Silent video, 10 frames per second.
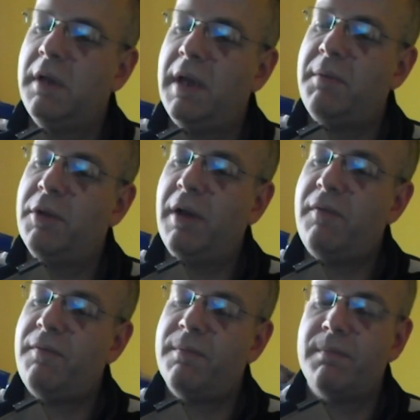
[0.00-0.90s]
Yeah, you
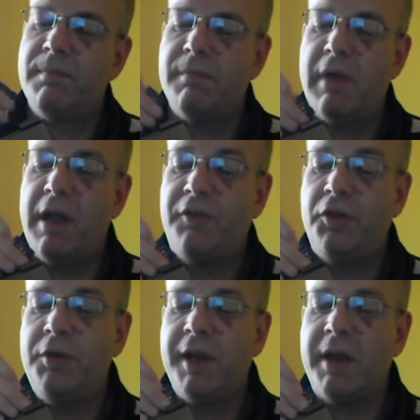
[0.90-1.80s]
have
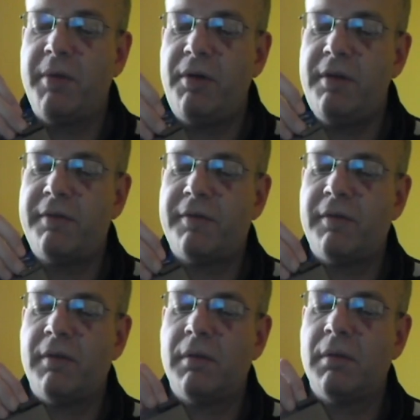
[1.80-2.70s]
2 gigabytes,